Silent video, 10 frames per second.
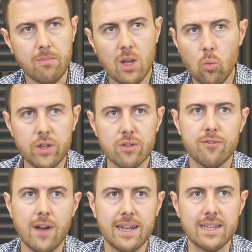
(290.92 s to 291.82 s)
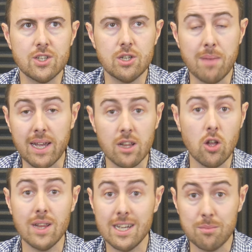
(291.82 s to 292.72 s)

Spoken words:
And what you'll find is you make a lot less